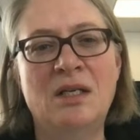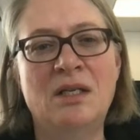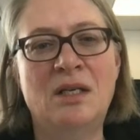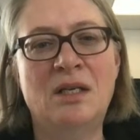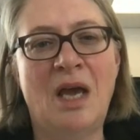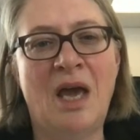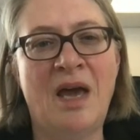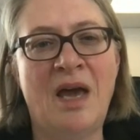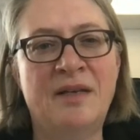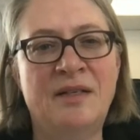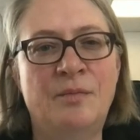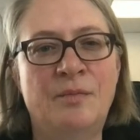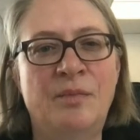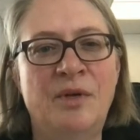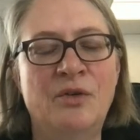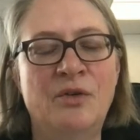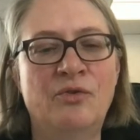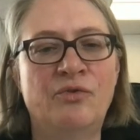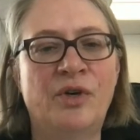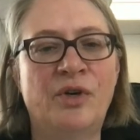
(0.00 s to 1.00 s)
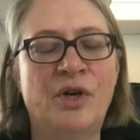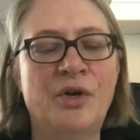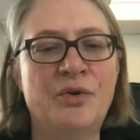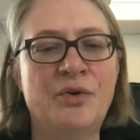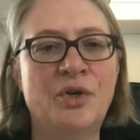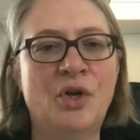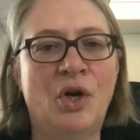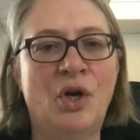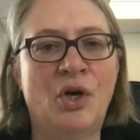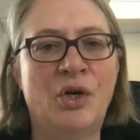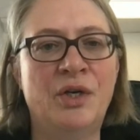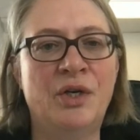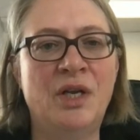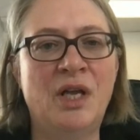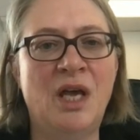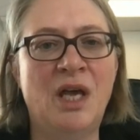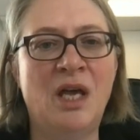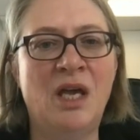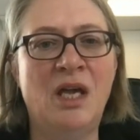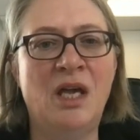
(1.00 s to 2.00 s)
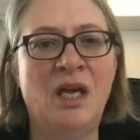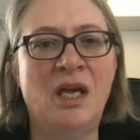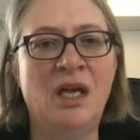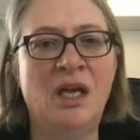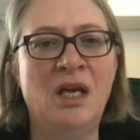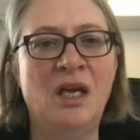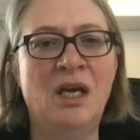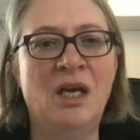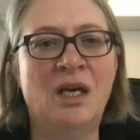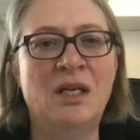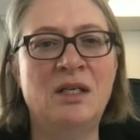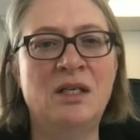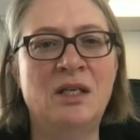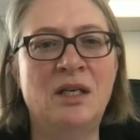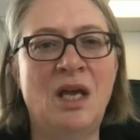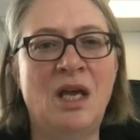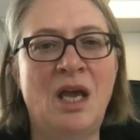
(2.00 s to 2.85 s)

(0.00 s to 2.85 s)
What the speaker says: has been grown on an